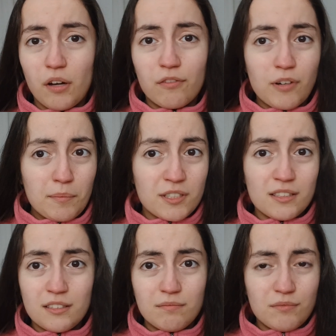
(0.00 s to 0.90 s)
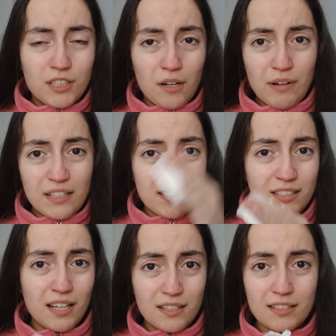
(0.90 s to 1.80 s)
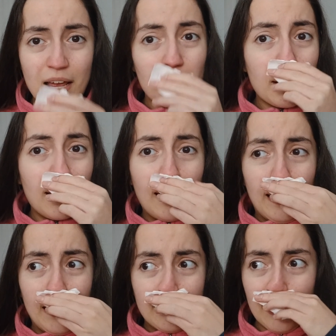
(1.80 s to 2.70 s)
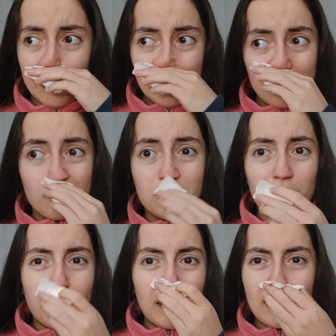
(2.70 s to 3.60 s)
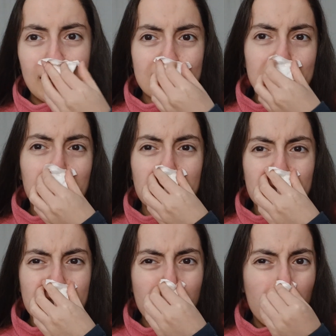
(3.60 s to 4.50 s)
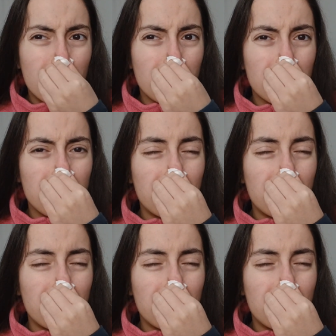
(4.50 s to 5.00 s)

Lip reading: from sunrise to sunset, and like doing things that are so